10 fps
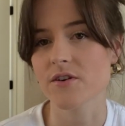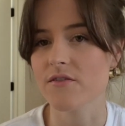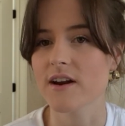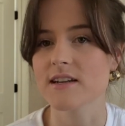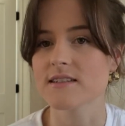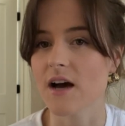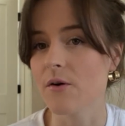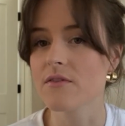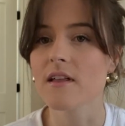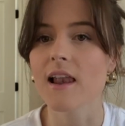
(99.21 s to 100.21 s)
already
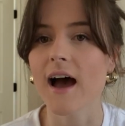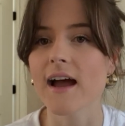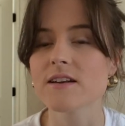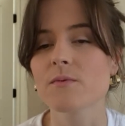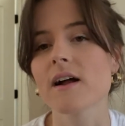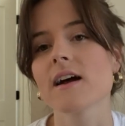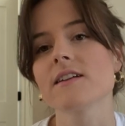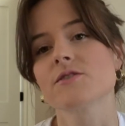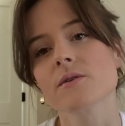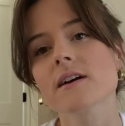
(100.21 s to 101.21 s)
down the light where I
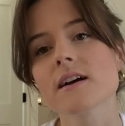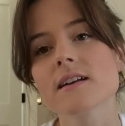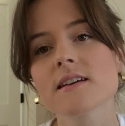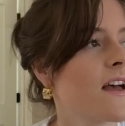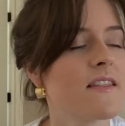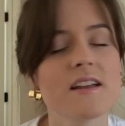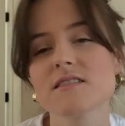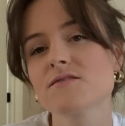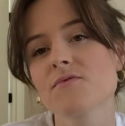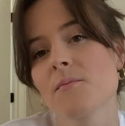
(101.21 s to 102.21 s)
took it, and that
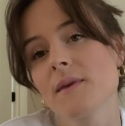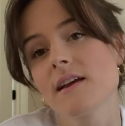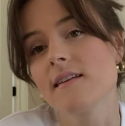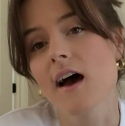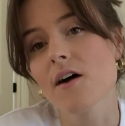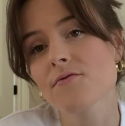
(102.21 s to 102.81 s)
is for me enough.